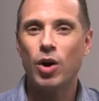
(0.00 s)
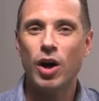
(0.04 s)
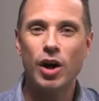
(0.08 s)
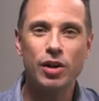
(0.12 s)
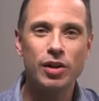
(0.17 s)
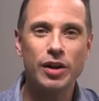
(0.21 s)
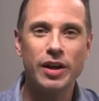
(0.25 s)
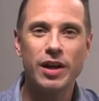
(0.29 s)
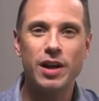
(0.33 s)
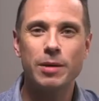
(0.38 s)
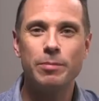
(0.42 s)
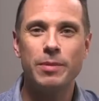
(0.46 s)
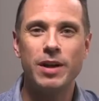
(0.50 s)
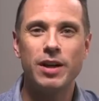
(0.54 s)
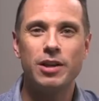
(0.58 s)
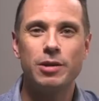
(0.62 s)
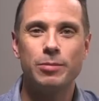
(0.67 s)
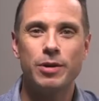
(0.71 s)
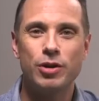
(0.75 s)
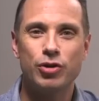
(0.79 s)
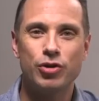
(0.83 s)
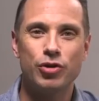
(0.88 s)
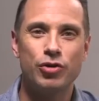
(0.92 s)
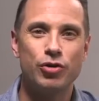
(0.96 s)
unlike a
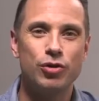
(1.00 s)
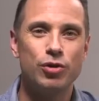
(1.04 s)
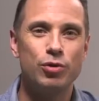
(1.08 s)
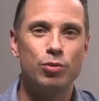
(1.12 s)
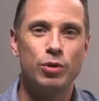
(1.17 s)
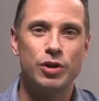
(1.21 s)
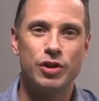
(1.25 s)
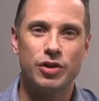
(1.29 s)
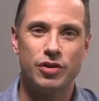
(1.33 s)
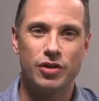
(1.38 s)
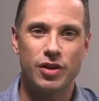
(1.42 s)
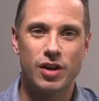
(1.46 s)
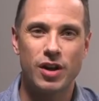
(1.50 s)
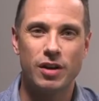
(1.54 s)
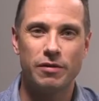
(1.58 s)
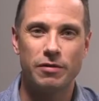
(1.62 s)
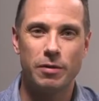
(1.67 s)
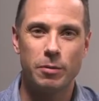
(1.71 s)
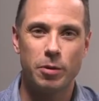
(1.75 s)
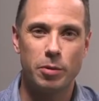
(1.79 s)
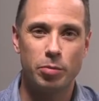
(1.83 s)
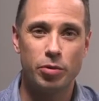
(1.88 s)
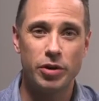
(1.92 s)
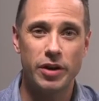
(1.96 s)
made-to-measure suit, which is cut
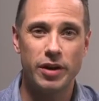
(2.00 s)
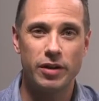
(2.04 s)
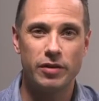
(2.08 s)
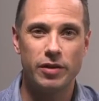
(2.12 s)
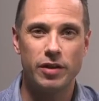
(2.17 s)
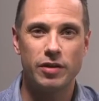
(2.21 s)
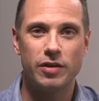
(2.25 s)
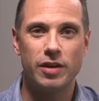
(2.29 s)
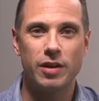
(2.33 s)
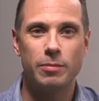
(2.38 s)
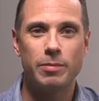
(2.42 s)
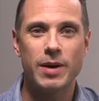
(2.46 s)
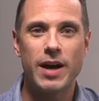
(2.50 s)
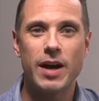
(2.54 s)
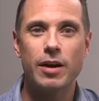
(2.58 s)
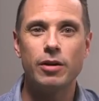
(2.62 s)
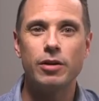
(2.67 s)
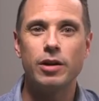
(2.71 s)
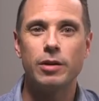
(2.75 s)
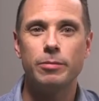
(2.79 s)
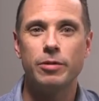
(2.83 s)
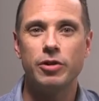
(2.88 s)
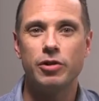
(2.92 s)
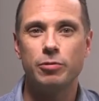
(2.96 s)
from a pre-existing
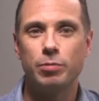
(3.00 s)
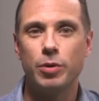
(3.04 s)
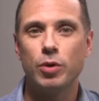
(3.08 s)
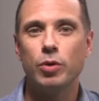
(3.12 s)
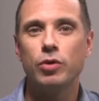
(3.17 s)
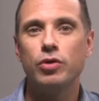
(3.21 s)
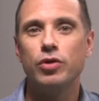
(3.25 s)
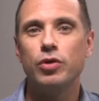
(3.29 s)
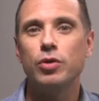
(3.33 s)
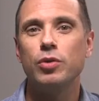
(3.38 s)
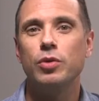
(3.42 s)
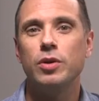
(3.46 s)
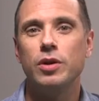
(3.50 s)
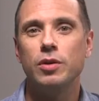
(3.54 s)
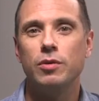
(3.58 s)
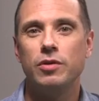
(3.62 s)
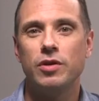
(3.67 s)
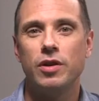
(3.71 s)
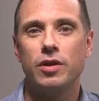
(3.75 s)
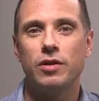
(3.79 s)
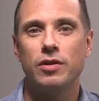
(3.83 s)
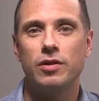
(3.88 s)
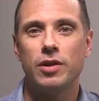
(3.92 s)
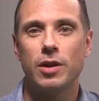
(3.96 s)
pattern, a bespoke suit
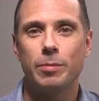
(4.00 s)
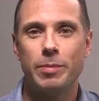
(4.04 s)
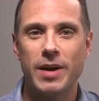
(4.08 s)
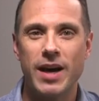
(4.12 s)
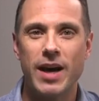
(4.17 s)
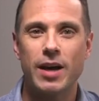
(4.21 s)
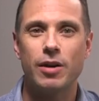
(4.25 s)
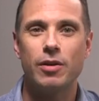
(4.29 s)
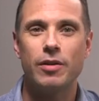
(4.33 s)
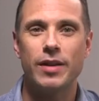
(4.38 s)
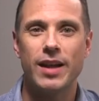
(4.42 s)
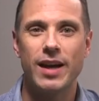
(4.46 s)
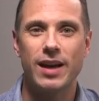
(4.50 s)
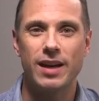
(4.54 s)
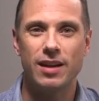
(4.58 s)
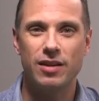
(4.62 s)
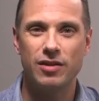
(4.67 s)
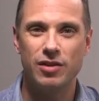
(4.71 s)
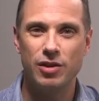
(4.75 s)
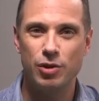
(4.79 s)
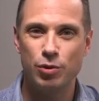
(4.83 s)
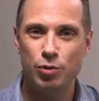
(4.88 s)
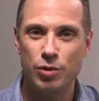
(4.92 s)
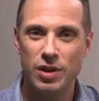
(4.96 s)
uses a pattern that
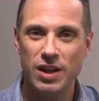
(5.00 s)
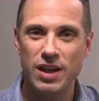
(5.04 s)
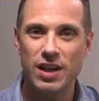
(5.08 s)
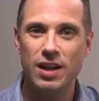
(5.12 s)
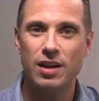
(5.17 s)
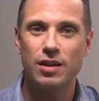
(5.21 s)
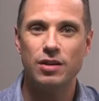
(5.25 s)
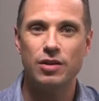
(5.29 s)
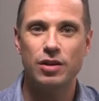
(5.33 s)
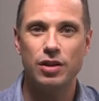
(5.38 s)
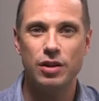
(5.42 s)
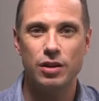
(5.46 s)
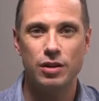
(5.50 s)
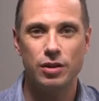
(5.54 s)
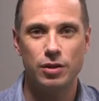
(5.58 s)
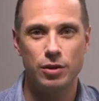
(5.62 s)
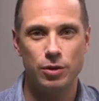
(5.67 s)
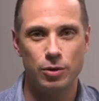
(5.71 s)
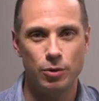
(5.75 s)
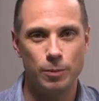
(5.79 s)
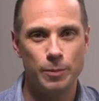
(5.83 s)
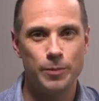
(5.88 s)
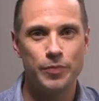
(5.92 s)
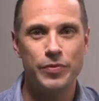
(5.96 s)
is unique to
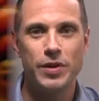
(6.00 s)
you.